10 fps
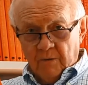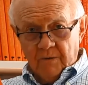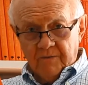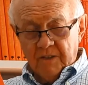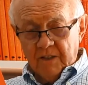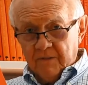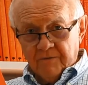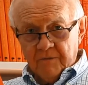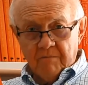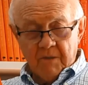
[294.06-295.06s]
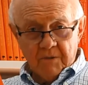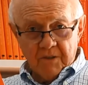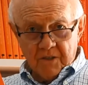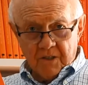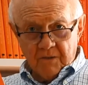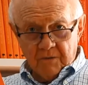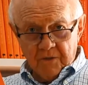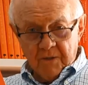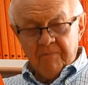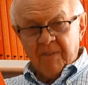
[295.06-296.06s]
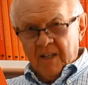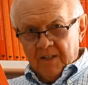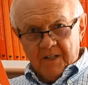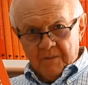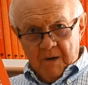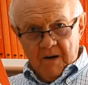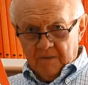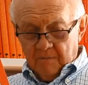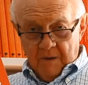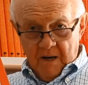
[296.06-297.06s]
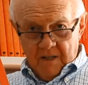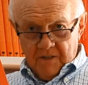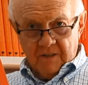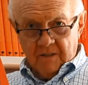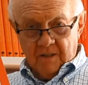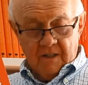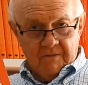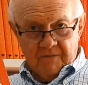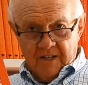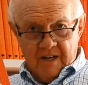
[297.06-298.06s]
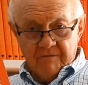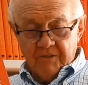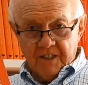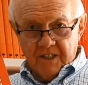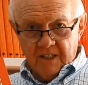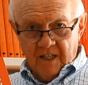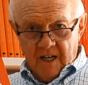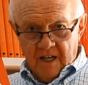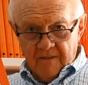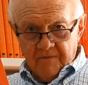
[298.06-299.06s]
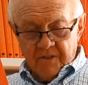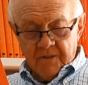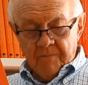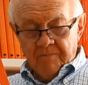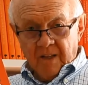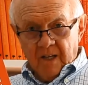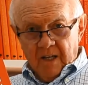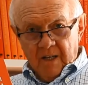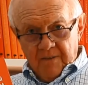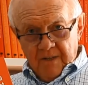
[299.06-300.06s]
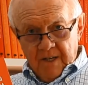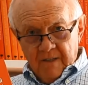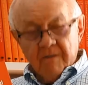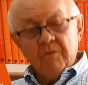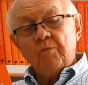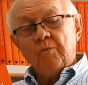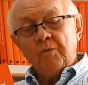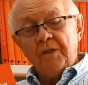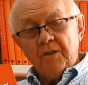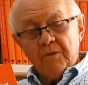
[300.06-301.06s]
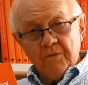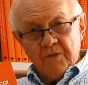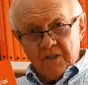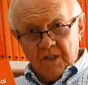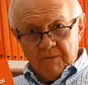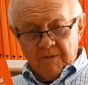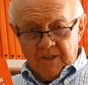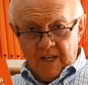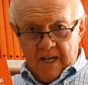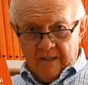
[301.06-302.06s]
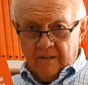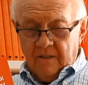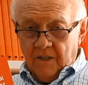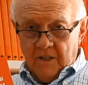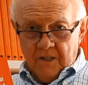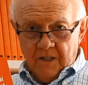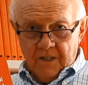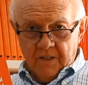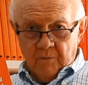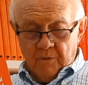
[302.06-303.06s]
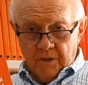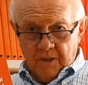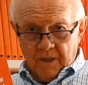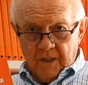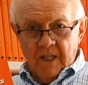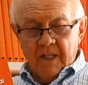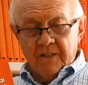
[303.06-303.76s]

all of the different motor skills that are part and parcel of their everyday lives. And then we use some of that earlier work